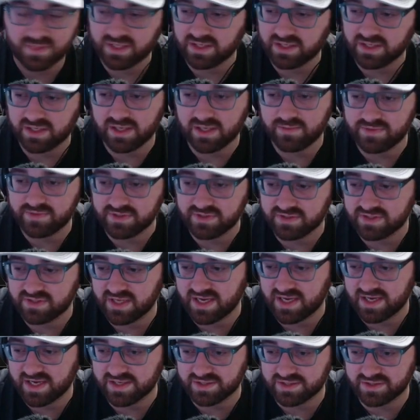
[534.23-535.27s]
Keeps your
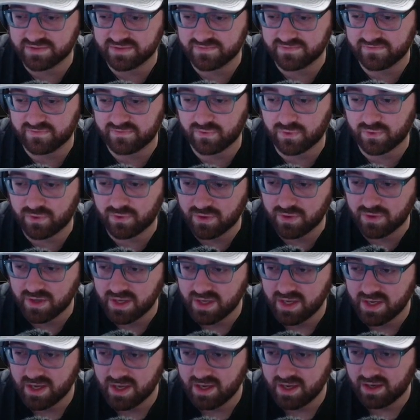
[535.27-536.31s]
stash full.
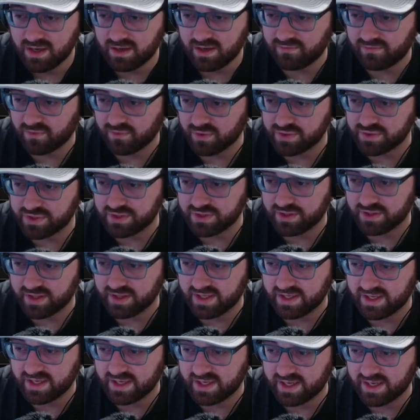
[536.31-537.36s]

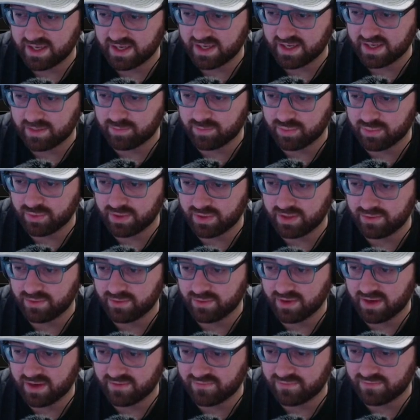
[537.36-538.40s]
Unfortunately, I had a pretty
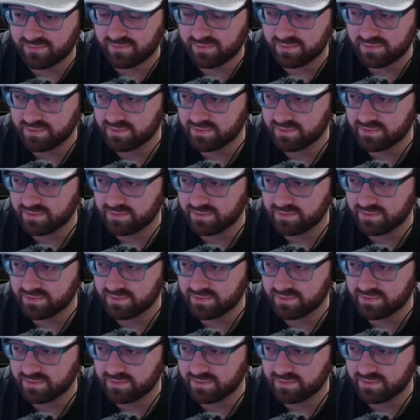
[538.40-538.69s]
rough